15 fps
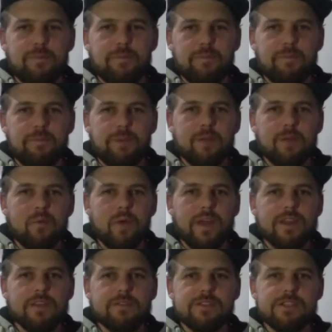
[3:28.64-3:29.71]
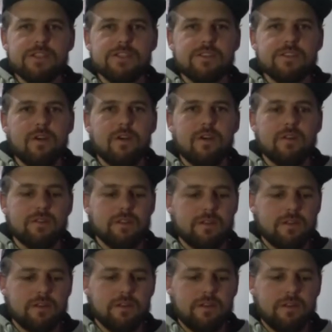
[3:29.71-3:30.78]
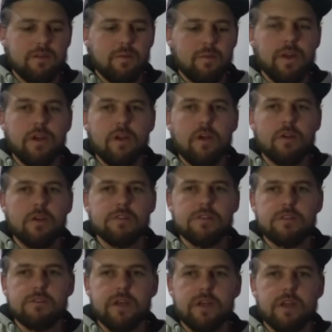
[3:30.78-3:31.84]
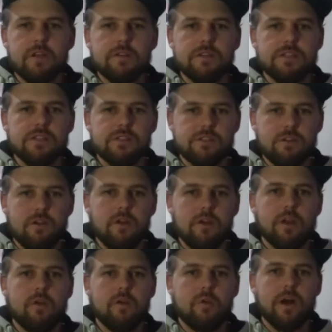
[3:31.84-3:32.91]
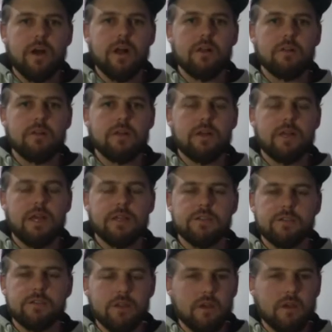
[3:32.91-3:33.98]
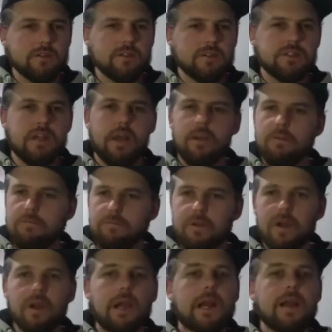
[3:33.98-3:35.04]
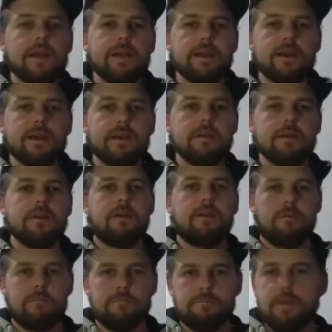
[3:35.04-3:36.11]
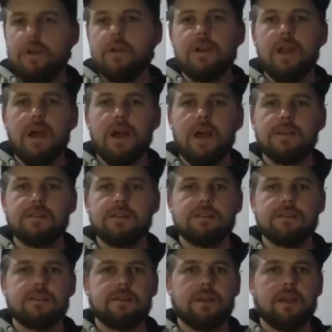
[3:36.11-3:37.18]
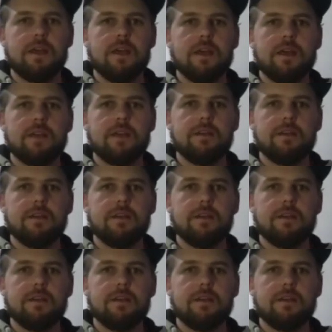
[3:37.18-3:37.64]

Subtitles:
But when you start, you want to concentrate on just starting well. Get your notes sounding very clear, very nice, and